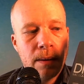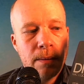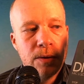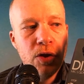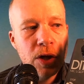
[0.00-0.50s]

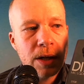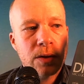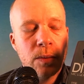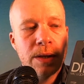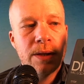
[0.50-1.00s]

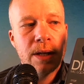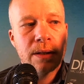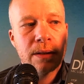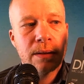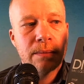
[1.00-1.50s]
just with
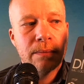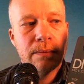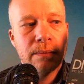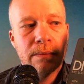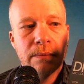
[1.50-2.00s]
this
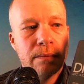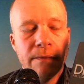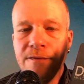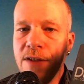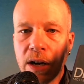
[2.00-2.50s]

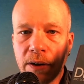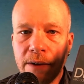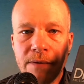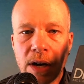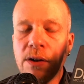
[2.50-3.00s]
very,
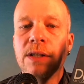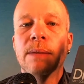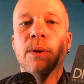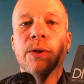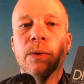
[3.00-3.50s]
very
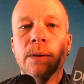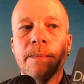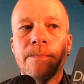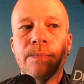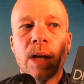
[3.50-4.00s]
simple tool.
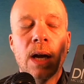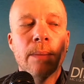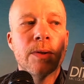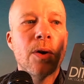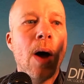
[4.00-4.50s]

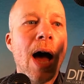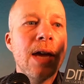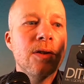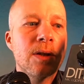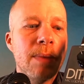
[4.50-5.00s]
So I
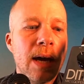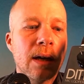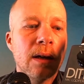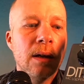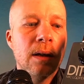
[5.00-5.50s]
used to
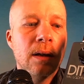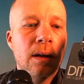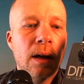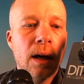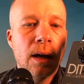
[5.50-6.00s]
make
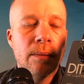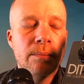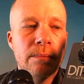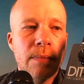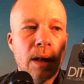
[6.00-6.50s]

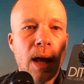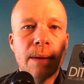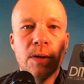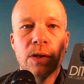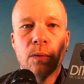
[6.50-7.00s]
a lot of
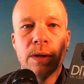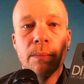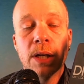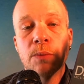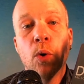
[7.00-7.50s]
music with a
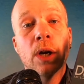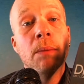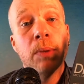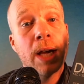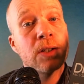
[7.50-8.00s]
much more
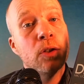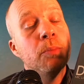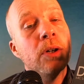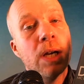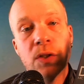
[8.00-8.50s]
complex
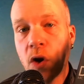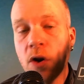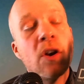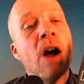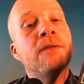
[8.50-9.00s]
looper. I
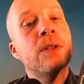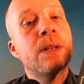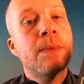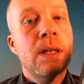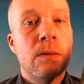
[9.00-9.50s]
started off with
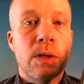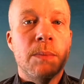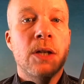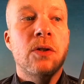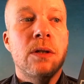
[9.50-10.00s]
something that was much